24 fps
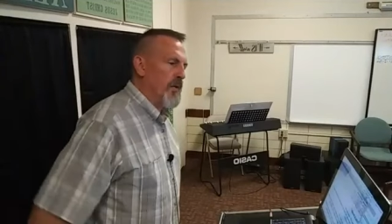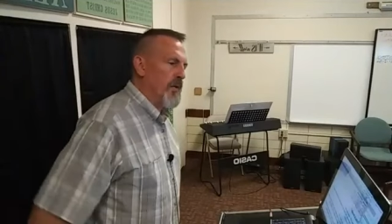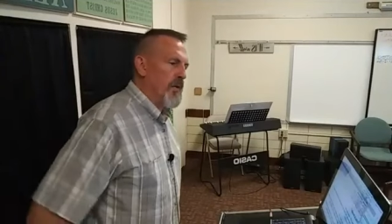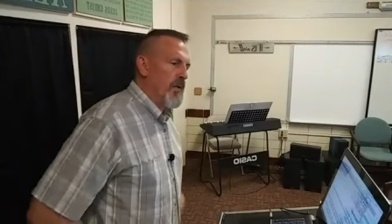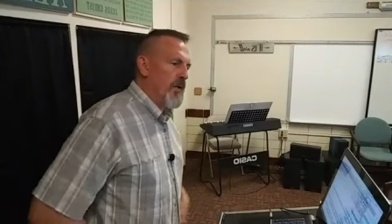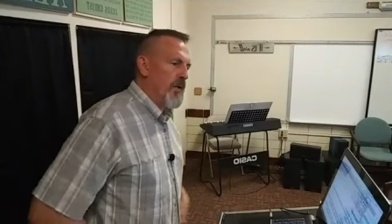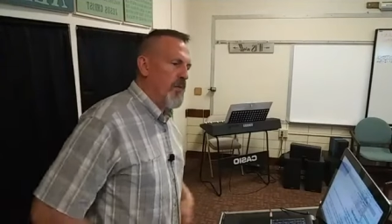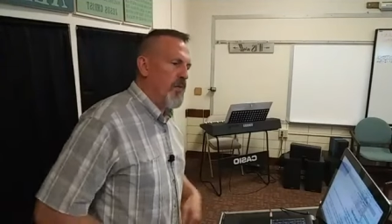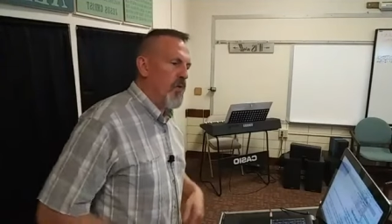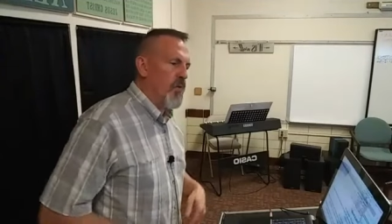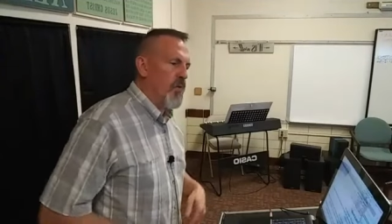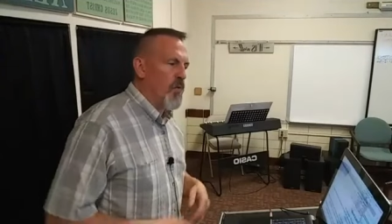the
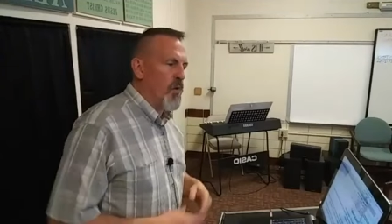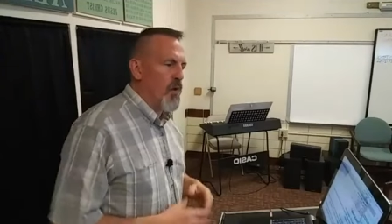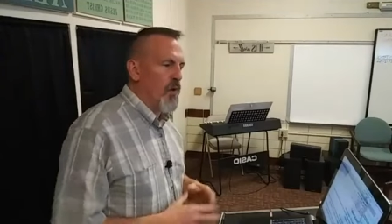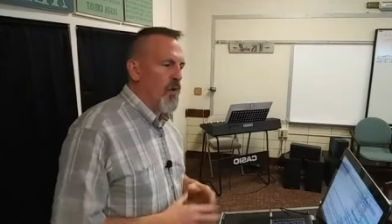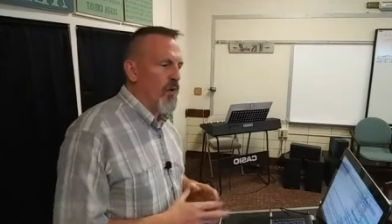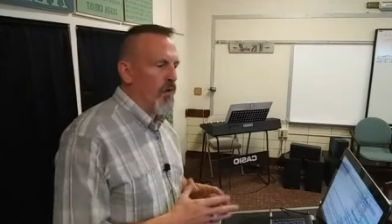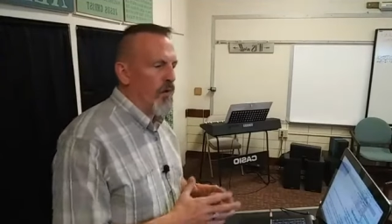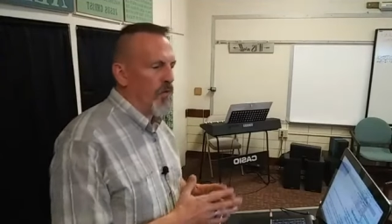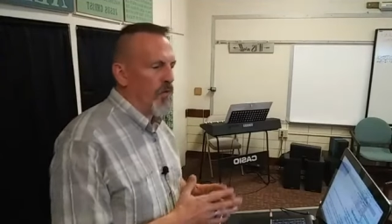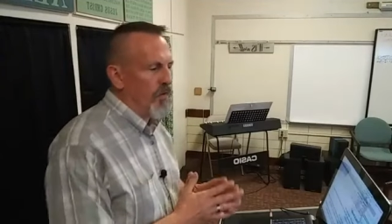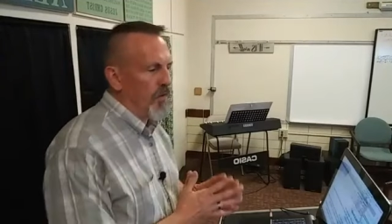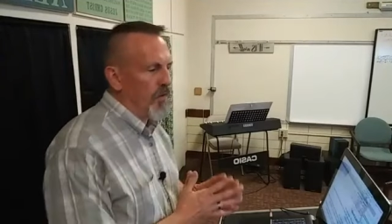Hebrew
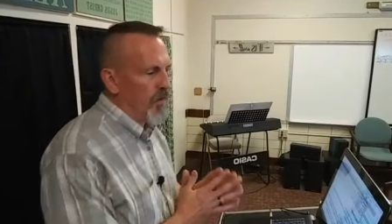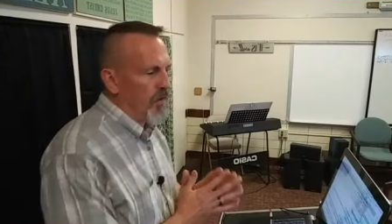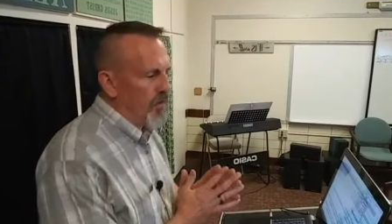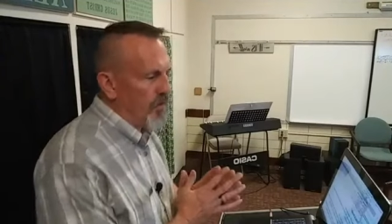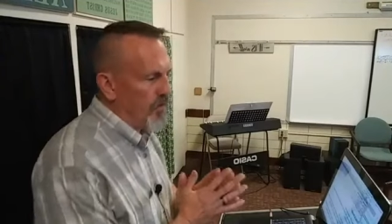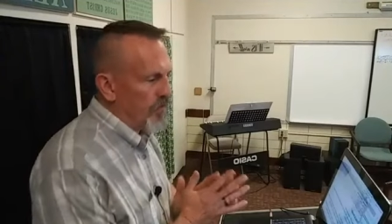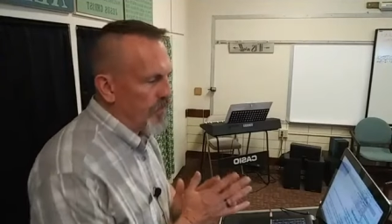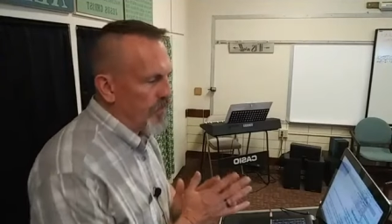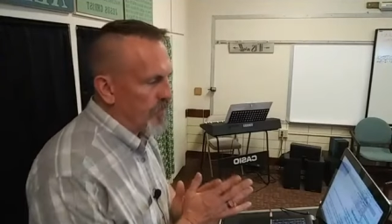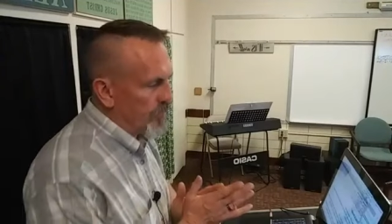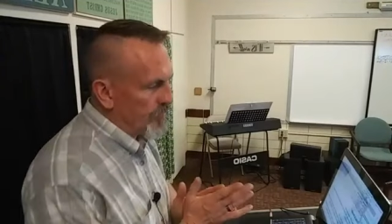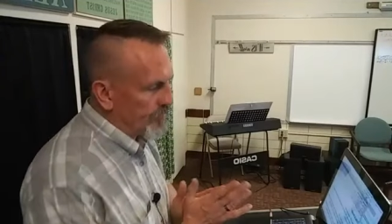word
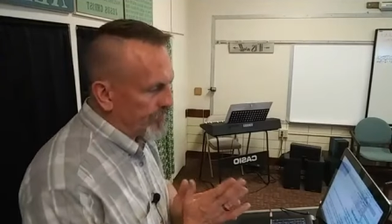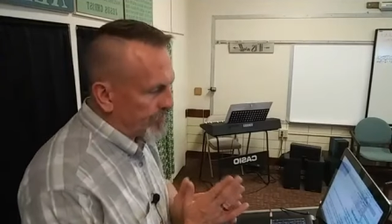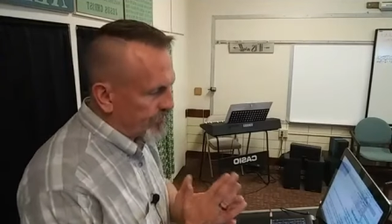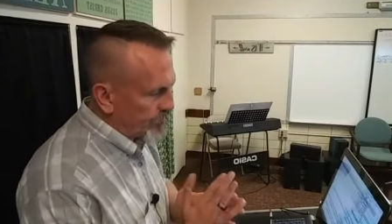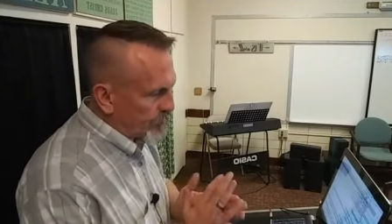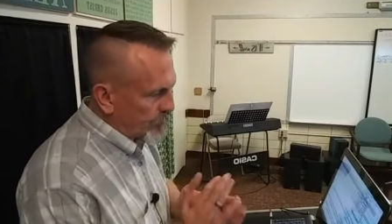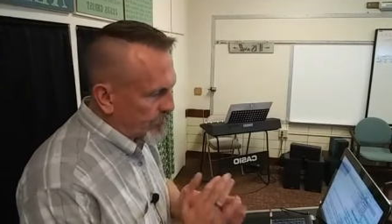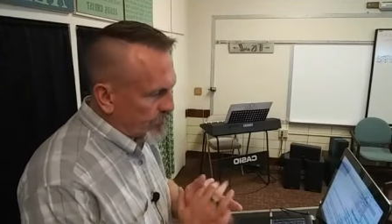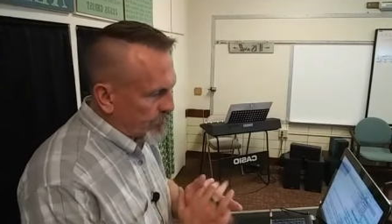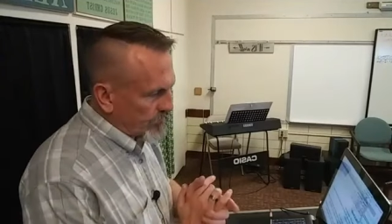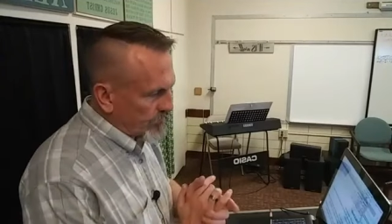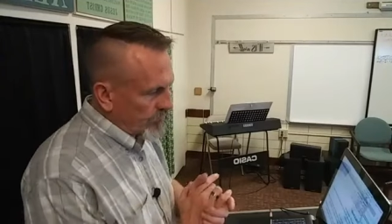
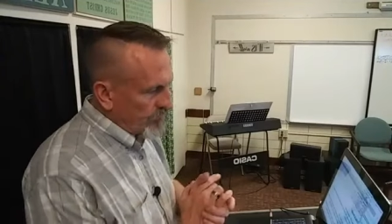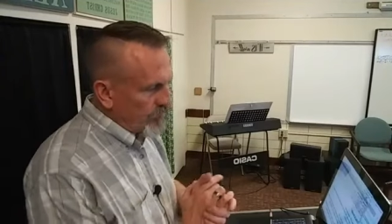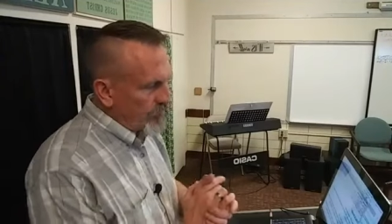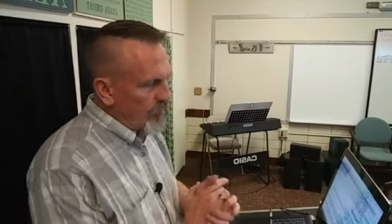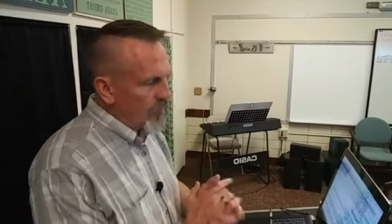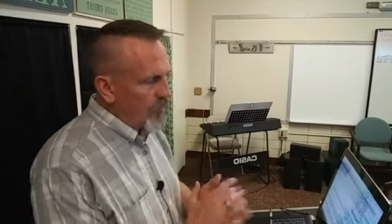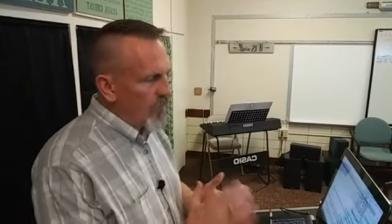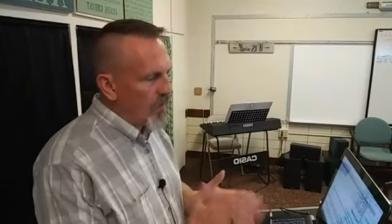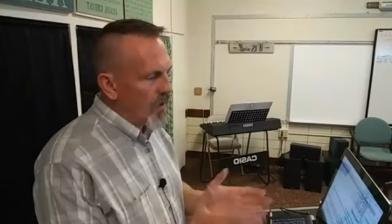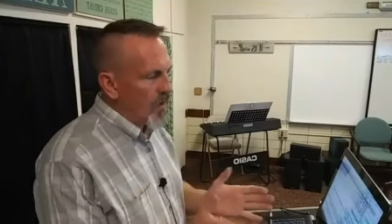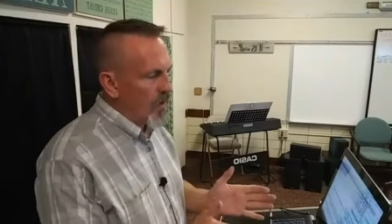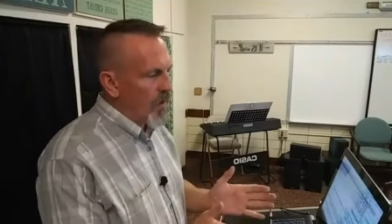is
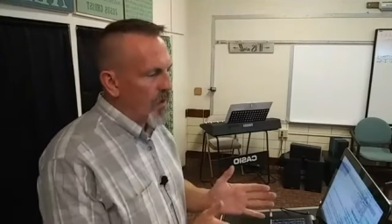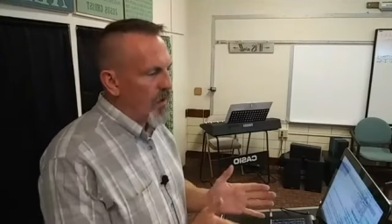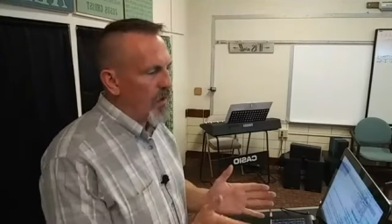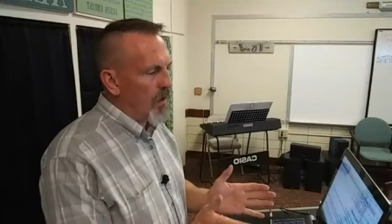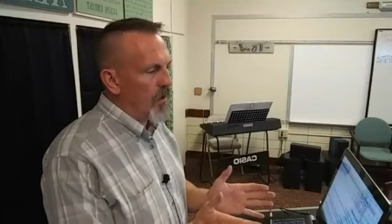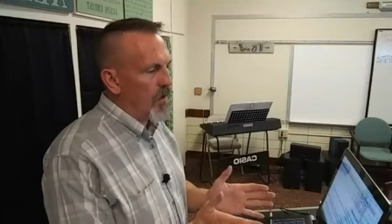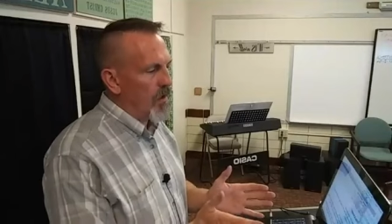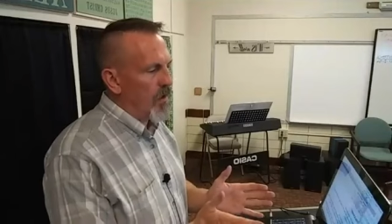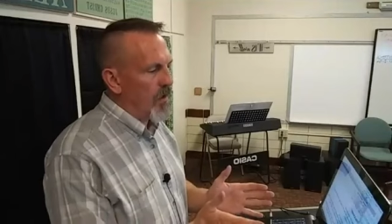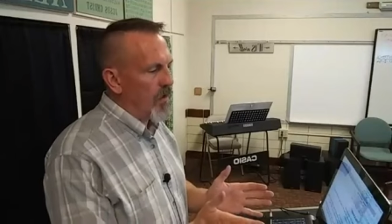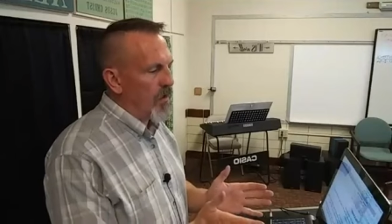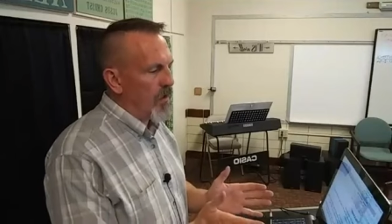
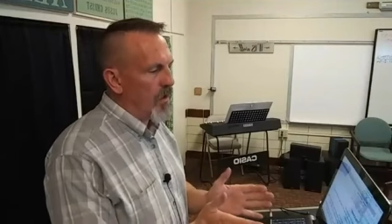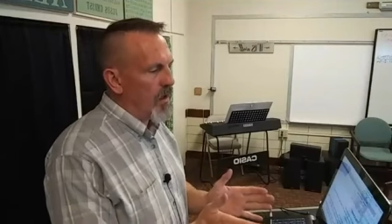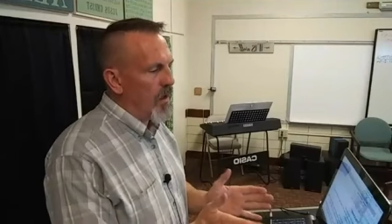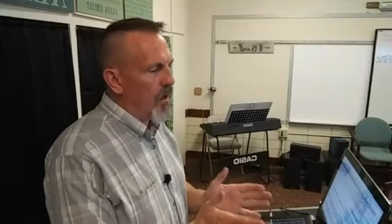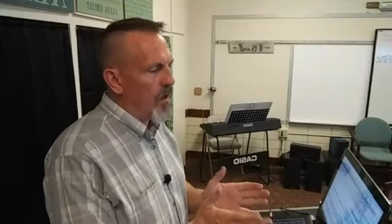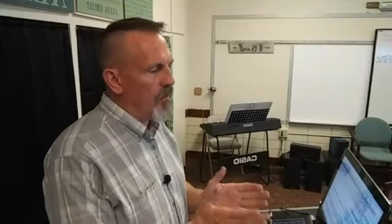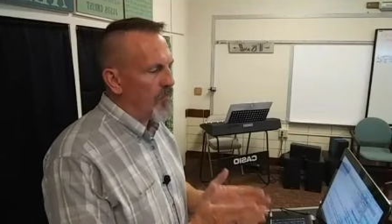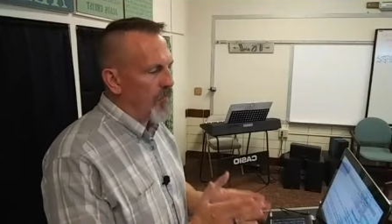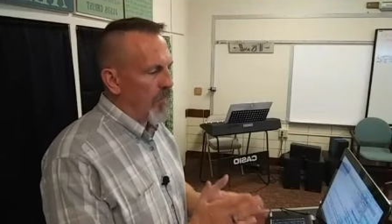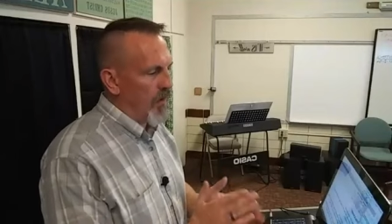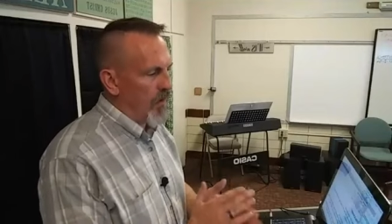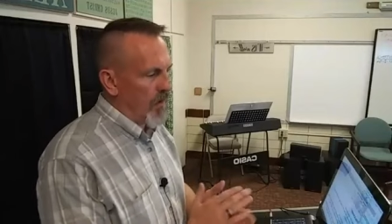
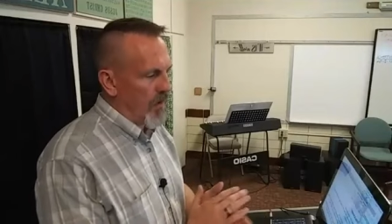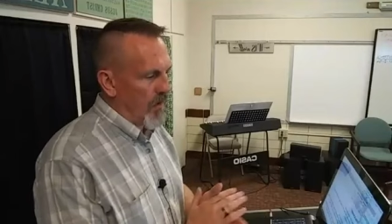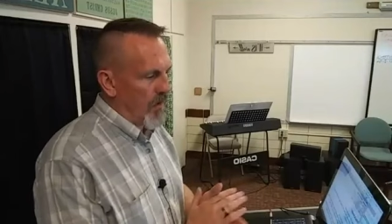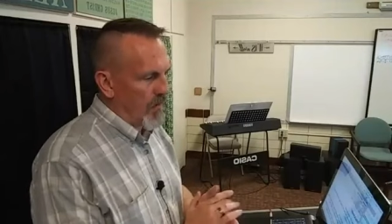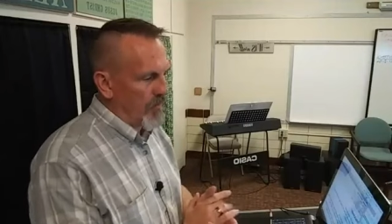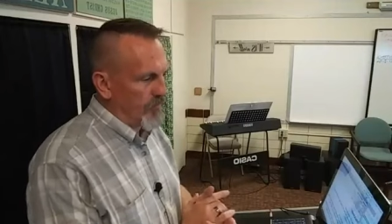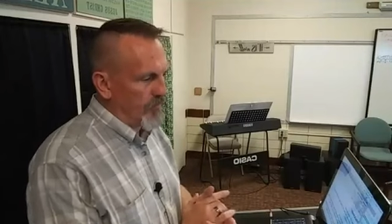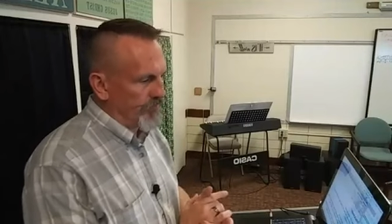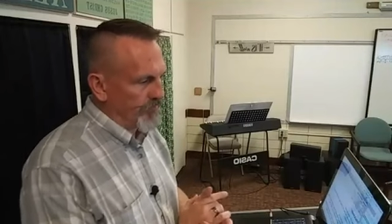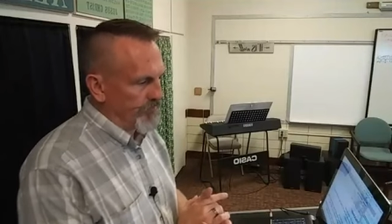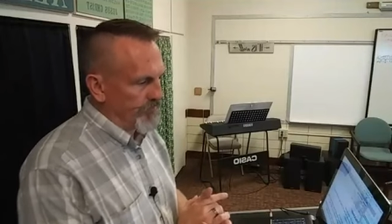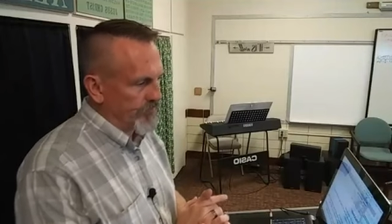
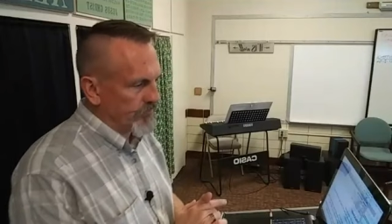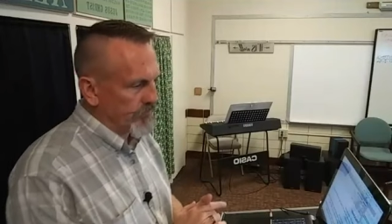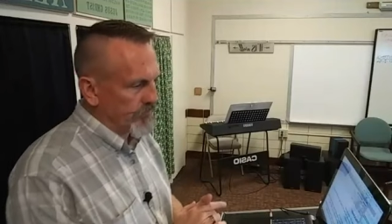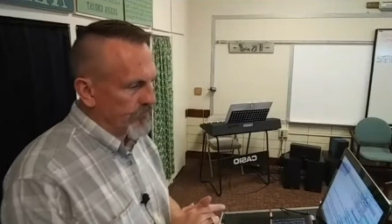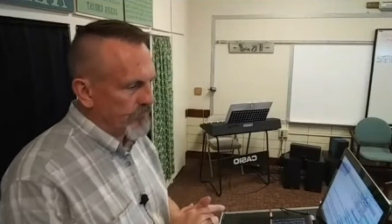Avon,